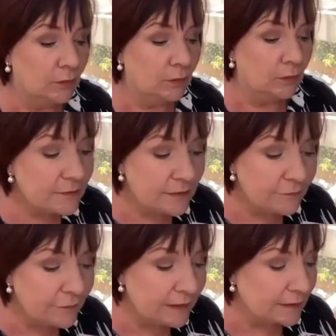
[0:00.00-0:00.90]
In South
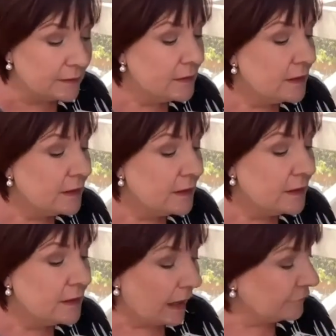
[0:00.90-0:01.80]
Africa,
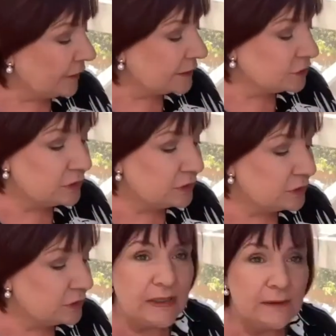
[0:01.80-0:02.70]
they have actually
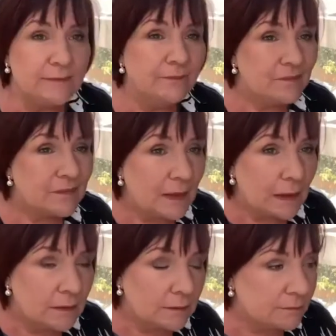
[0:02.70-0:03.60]
been
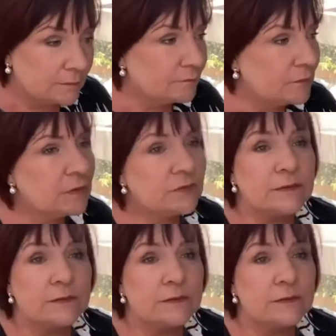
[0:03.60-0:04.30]
not